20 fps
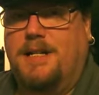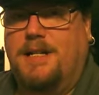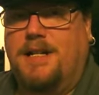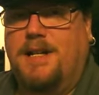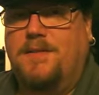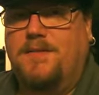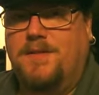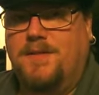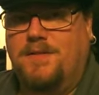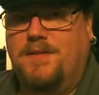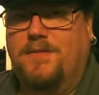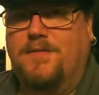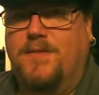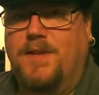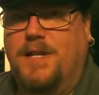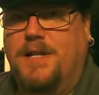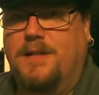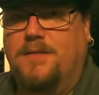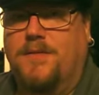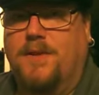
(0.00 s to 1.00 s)
It gives you a
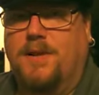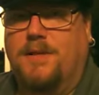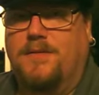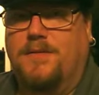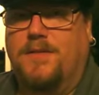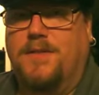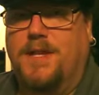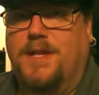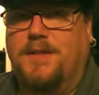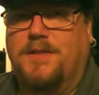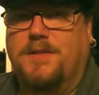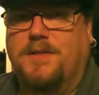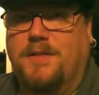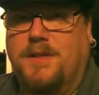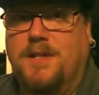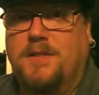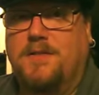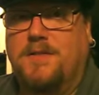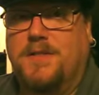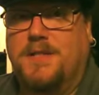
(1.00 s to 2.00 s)
feed of all the things you're
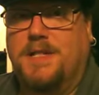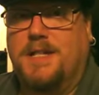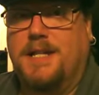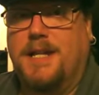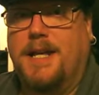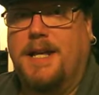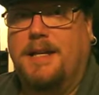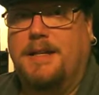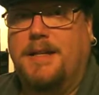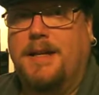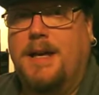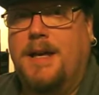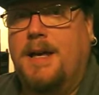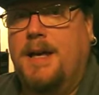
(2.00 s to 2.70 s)
interested in,